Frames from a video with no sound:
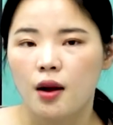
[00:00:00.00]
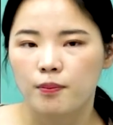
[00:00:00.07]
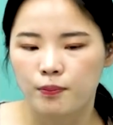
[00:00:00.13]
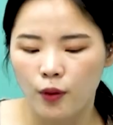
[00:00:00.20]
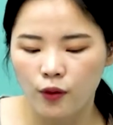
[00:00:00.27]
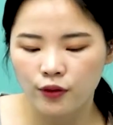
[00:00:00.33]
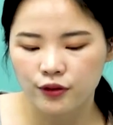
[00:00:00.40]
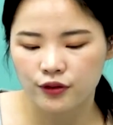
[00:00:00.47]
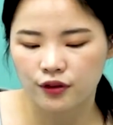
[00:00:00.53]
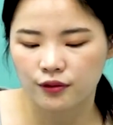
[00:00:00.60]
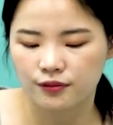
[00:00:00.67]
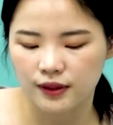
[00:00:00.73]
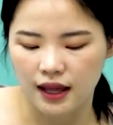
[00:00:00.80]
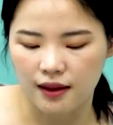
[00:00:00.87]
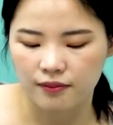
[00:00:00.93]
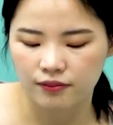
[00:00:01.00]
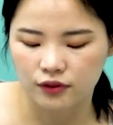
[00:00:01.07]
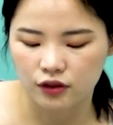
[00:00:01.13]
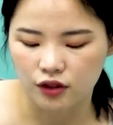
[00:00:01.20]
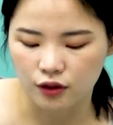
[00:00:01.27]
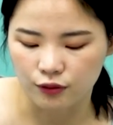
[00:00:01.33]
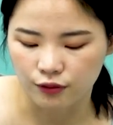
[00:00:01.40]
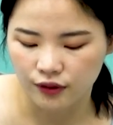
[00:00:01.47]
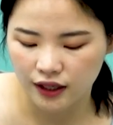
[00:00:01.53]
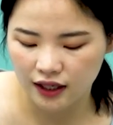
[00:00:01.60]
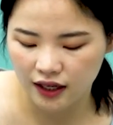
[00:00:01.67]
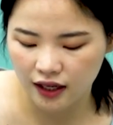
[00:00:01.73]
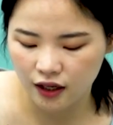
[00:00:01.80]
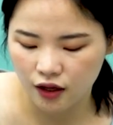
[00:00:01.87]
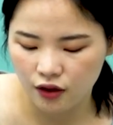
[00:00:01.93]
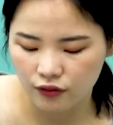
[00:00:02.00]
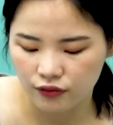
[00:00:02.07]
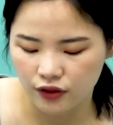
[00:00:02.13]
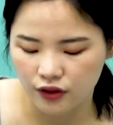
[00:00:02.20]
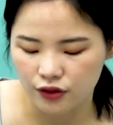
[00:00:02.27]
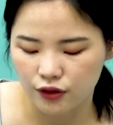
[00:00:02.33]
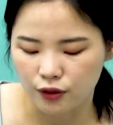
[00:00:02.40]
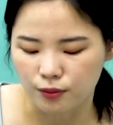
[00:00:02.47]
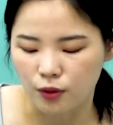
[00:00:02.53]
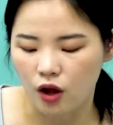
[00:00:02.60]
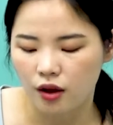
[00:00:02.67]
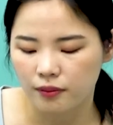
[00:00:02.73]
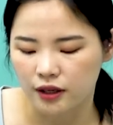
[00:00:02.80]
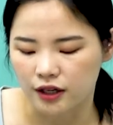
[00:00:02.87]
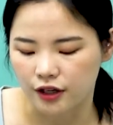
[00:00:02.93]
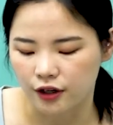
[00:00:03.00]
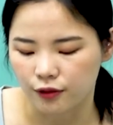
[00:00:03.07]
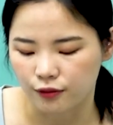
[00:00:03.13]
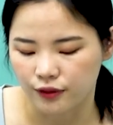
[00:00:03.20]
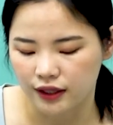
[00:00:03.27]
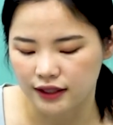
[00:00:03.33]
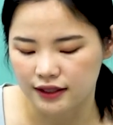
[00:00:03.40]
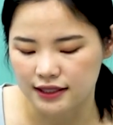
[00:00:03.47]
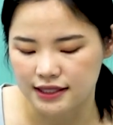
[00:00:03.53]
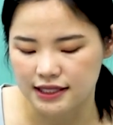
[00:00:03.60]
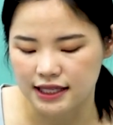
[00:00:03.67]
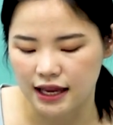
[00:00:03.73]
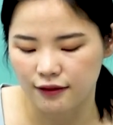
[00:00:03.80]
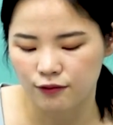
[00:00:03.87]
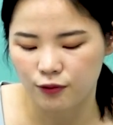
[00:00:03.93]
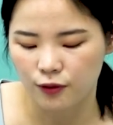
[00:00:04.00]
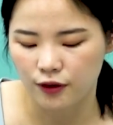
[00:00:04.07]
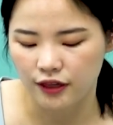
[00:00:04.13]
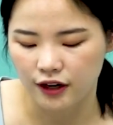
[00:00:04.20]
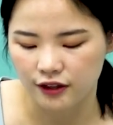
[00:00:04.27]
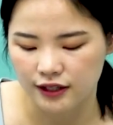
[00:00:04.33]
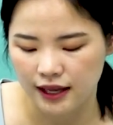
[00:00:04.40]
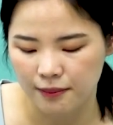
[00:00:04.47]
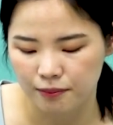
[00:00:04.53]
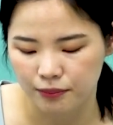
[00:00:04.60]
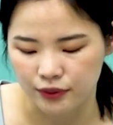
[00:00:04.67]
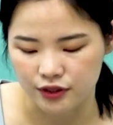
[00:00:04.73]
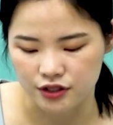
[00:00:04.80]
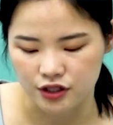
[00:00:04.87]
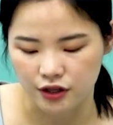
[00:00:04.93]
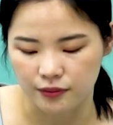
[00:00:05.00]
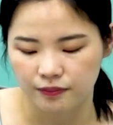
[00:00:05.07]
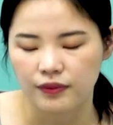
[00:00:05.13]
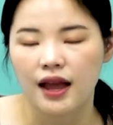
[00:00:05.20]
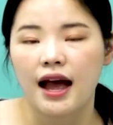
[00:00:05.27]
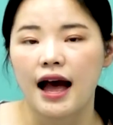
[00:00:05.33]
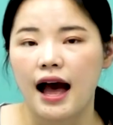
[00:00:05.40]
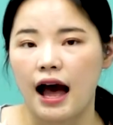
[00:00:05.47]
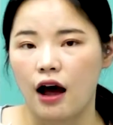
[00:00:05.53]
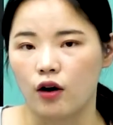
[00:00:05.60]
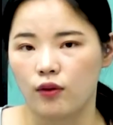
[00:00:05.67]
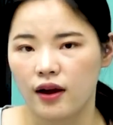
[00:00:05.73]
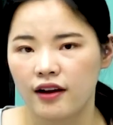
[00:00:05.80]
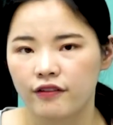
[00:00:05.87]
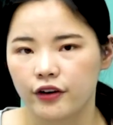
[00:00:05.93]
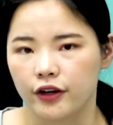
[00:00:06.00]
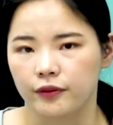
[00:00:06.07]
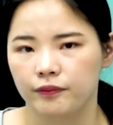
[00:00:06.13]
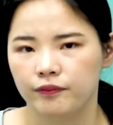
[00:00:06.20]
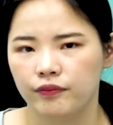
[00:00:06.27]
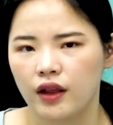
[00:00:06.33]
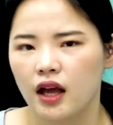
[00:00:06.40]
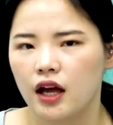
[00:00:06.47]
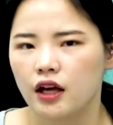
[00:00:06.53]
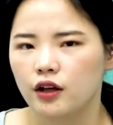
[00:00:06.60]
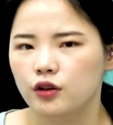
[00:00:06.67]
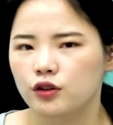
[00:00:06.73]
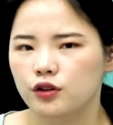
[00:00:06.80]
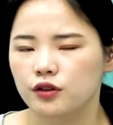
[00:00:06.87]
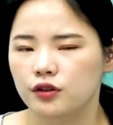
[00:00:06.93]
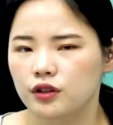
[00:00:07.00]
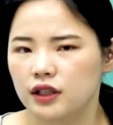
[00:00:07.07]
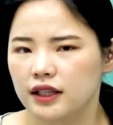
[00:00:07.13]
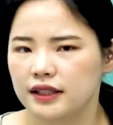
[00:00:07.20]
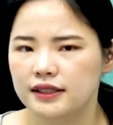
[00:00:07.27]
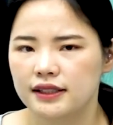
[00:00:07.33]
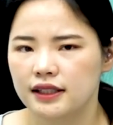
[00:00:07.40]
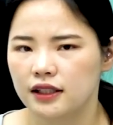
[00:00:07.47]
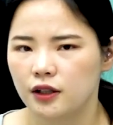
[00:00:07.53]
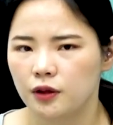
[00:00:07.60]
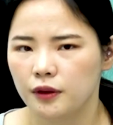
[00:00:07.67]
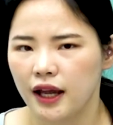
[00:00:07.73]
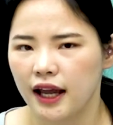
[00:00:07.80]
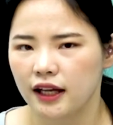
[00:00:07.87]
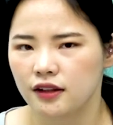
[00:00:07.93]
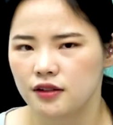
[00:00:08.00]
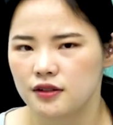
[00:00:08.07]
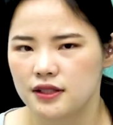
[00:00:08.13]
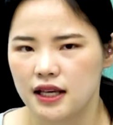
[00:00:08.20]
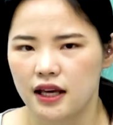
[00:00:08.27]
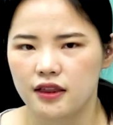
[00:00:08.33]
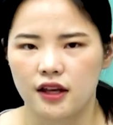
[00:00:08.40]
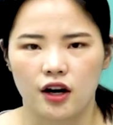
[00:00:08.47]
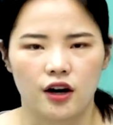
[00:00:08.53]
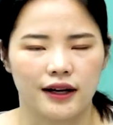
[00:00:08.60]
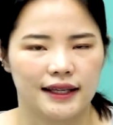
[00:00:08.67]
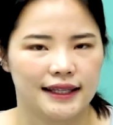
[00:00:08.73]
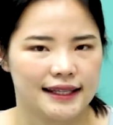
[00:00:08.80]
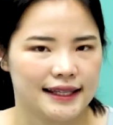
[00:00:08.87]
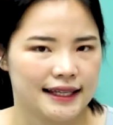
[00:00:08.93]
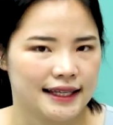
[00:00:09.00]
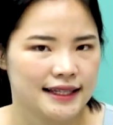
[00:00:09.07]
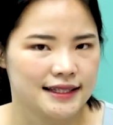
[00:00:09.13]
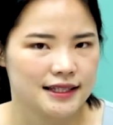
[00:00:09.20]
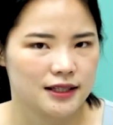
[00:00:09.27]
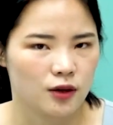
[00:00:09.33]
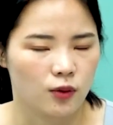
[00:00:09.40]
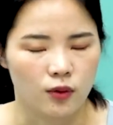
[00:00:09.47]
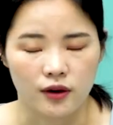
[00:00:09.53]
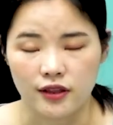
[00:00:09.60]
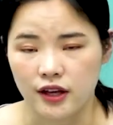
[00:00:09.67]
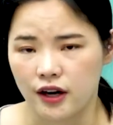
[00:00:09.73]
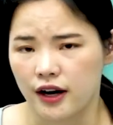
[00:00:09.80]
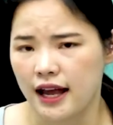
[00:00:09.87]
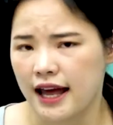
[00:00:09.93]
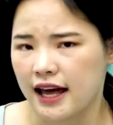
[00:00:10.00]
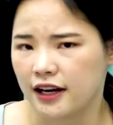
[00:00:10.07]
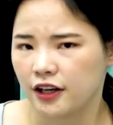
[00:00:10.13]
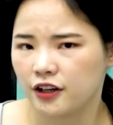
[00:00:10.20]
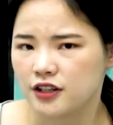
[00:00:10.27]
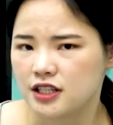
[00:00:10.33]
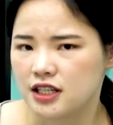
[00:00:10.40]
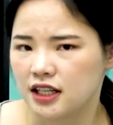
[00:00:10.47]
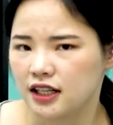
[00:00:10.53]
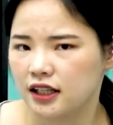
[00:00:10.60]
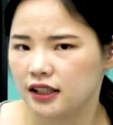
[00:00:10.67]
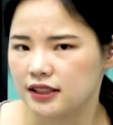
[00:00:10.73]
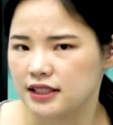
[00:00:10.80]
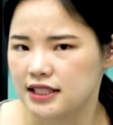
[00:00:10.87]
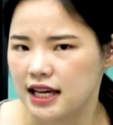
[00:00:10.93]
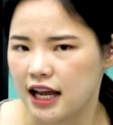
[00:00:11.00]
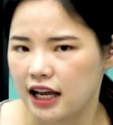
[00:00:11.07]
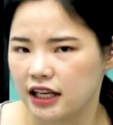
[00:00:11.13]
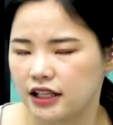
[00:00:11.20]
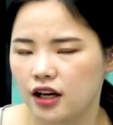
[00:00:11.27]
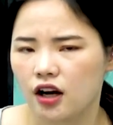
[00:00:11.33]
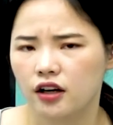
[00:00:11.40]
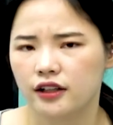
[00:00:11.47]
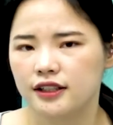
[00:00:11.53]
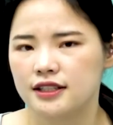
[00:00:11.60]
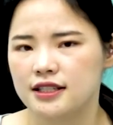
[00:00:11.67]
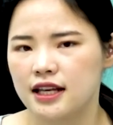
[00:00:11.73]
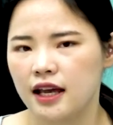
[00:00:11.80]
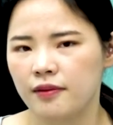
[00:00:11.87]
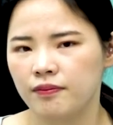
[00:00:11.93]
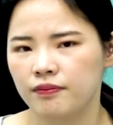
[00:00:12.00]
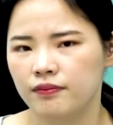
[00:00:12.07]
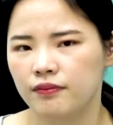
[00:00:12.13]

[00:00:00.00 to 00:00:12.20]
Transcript: Both of them, the reading of the thermometer read the same for their temperature. However, is it okay to say their heat or their energy contained are the same?